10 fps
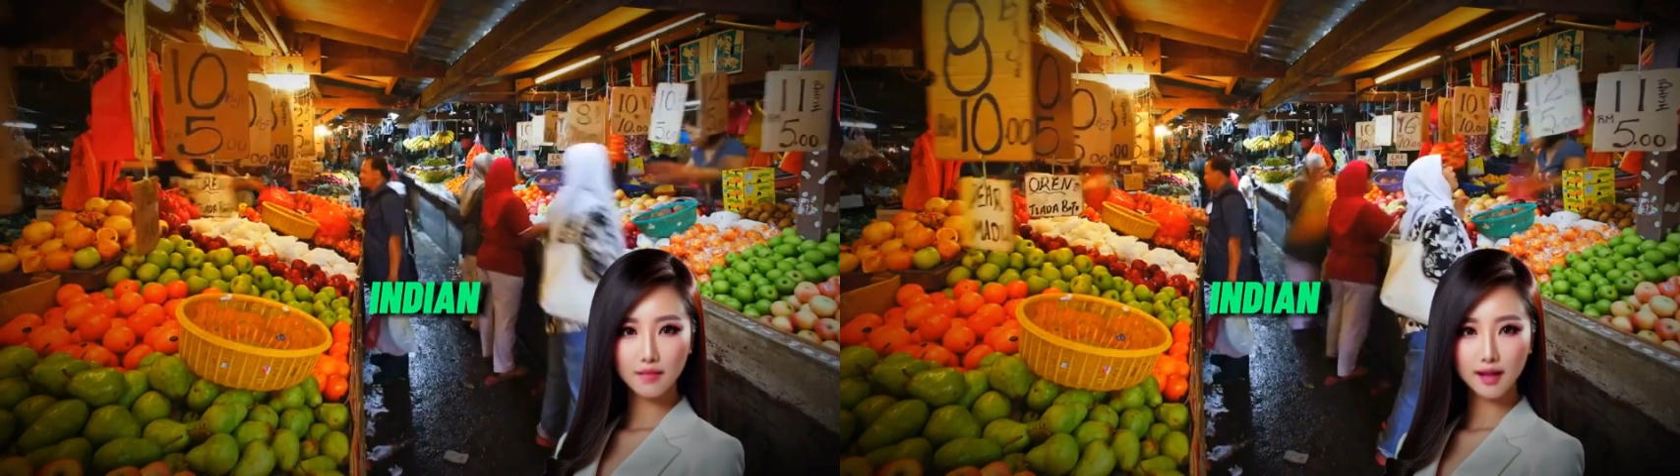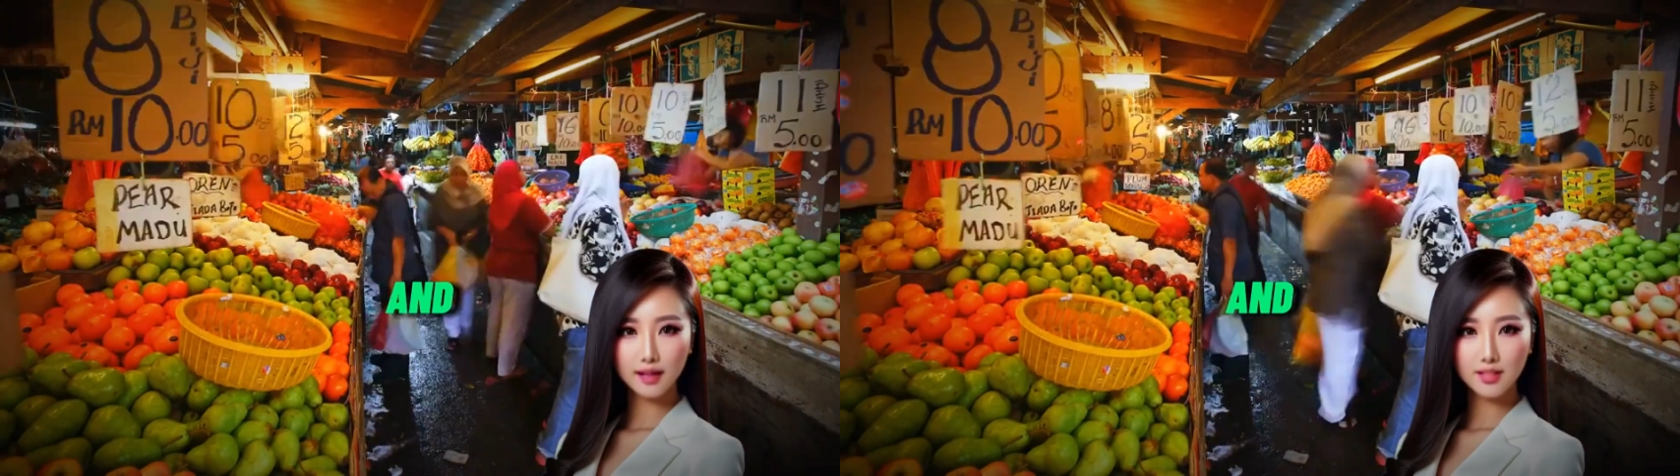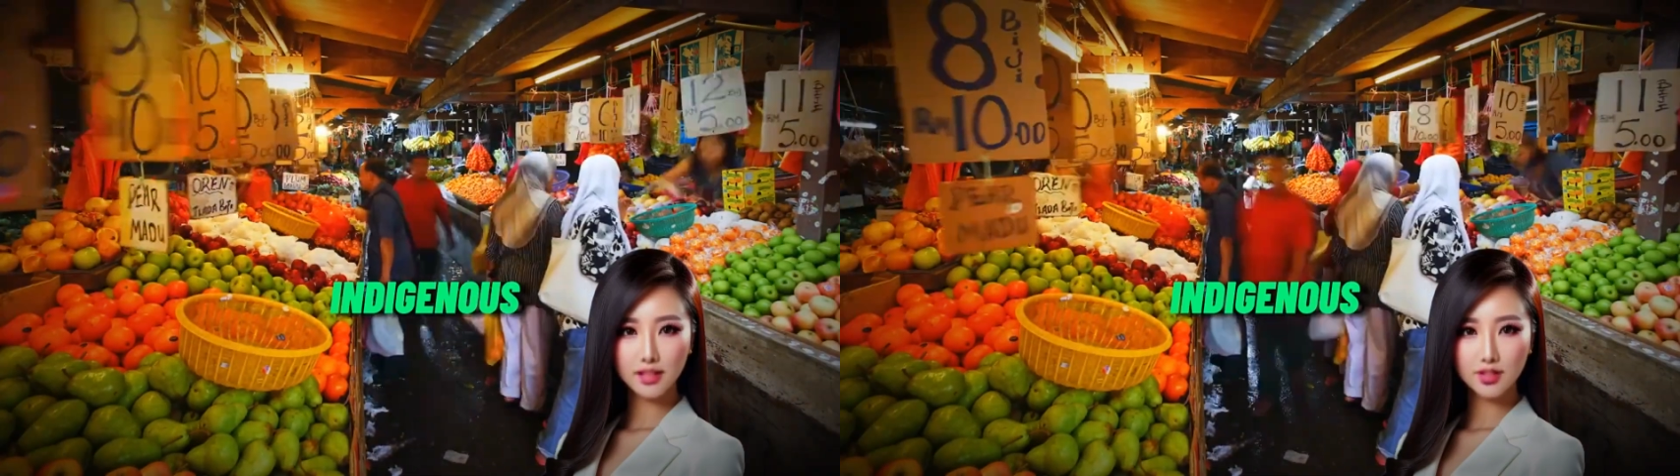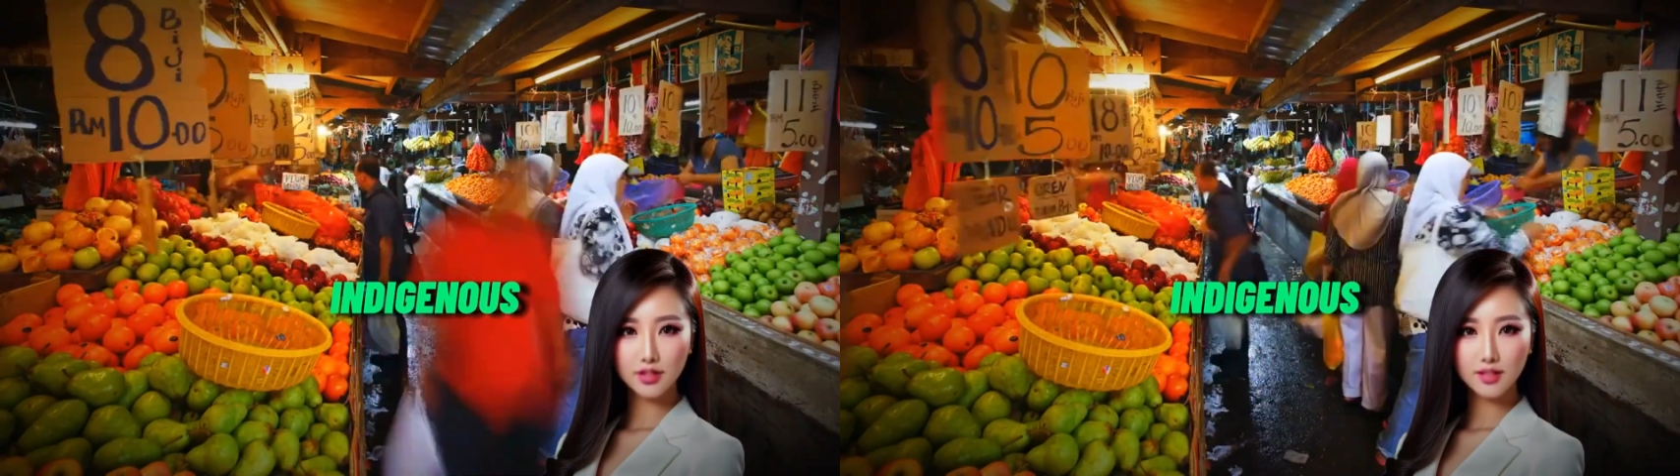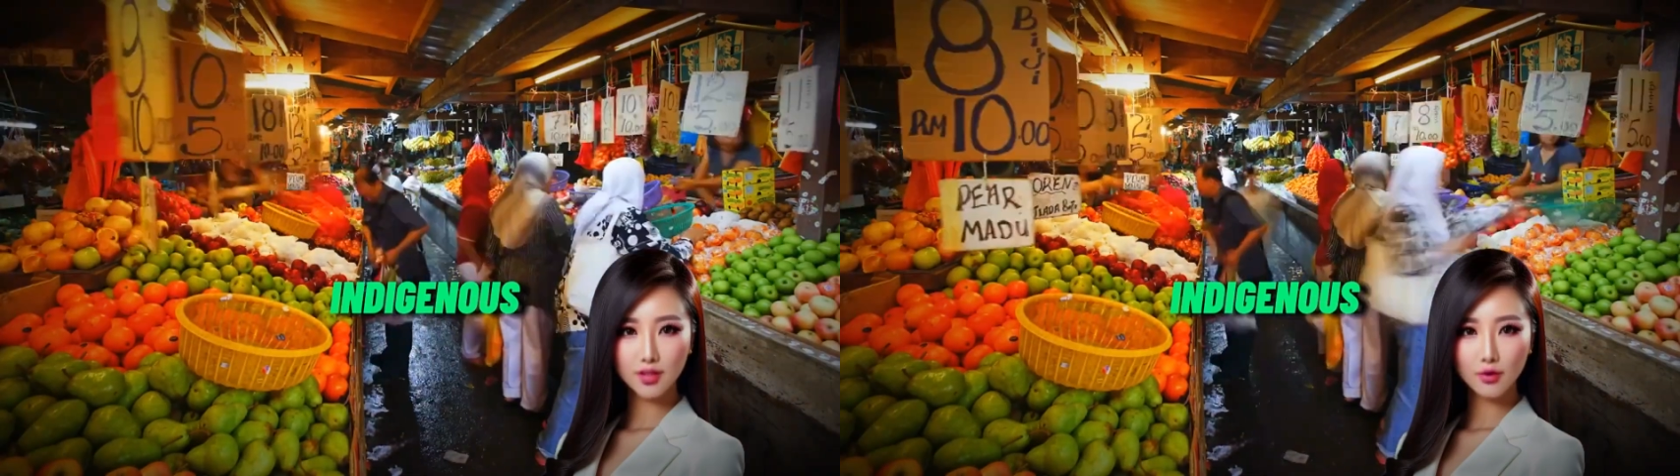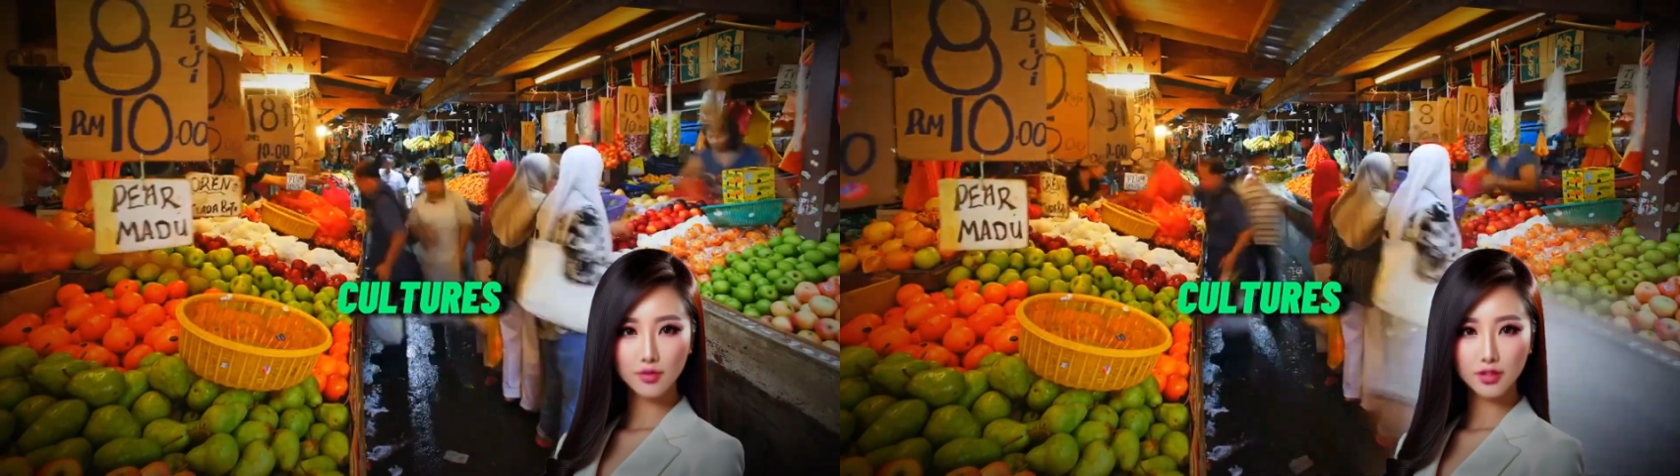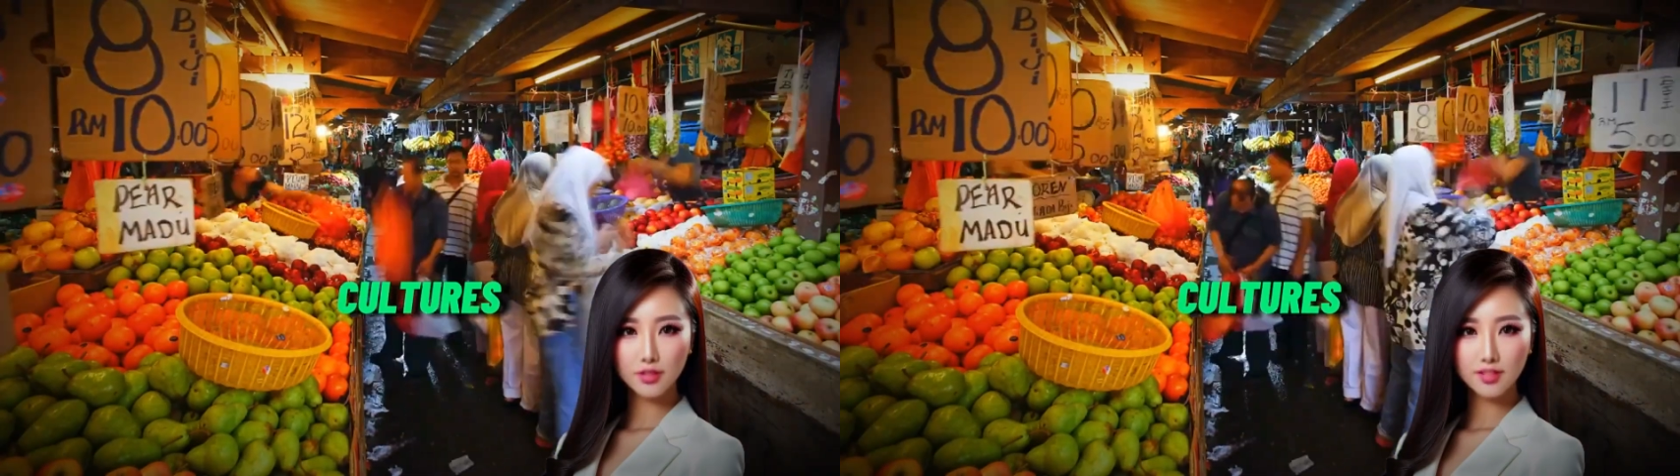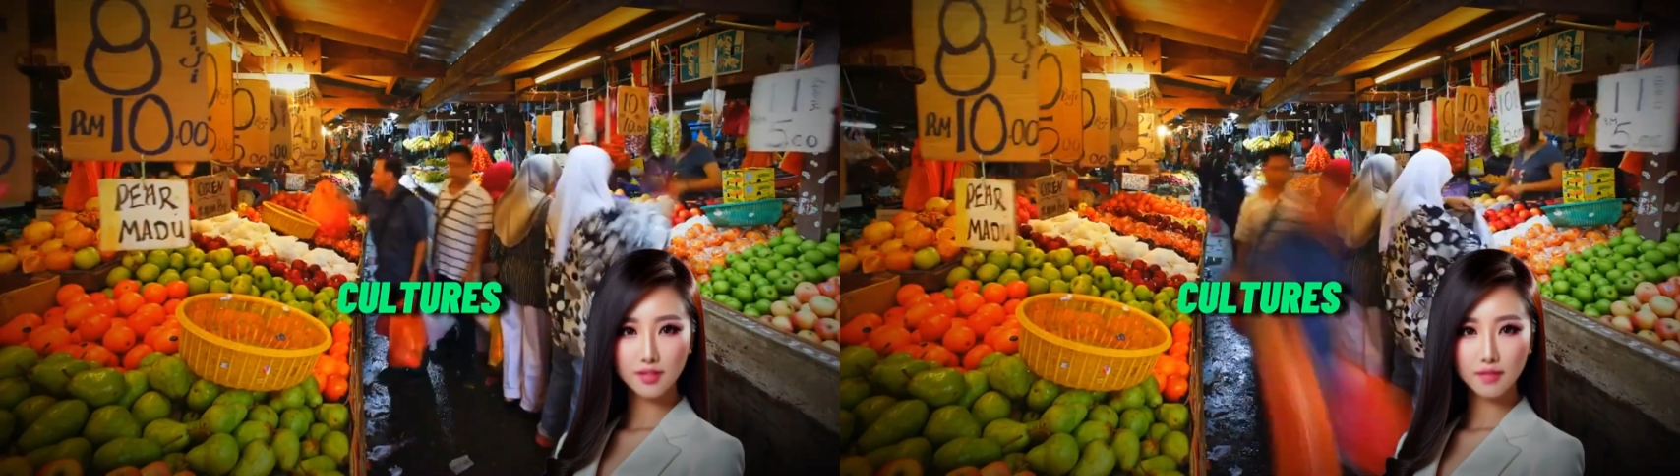and indigenous
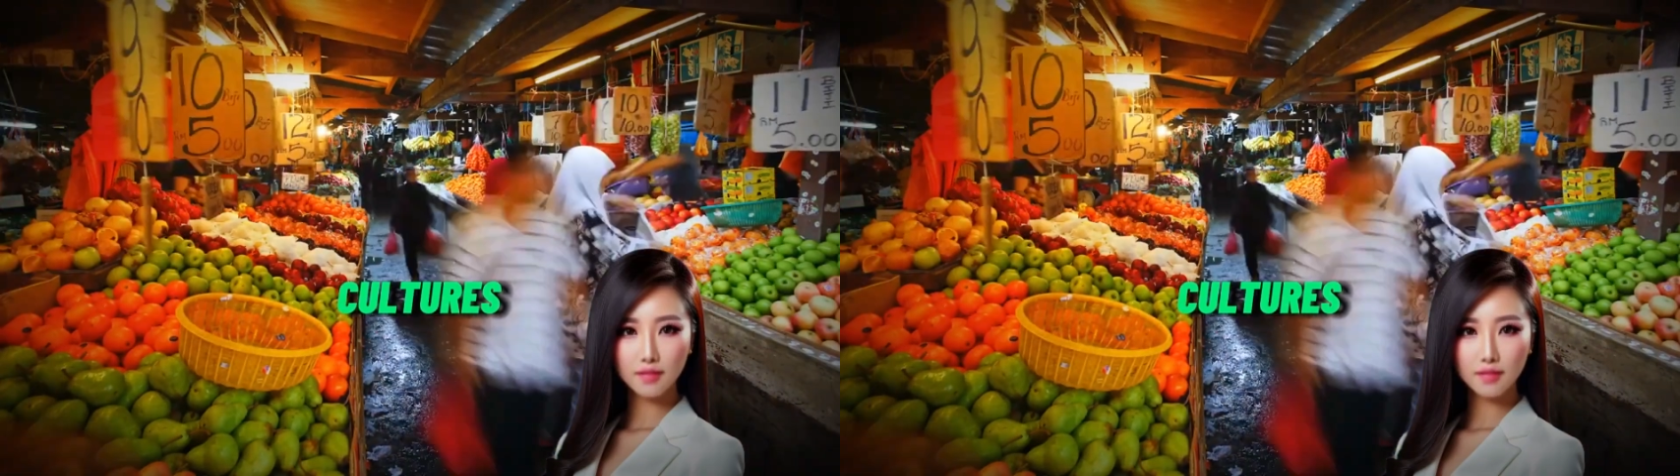cultures,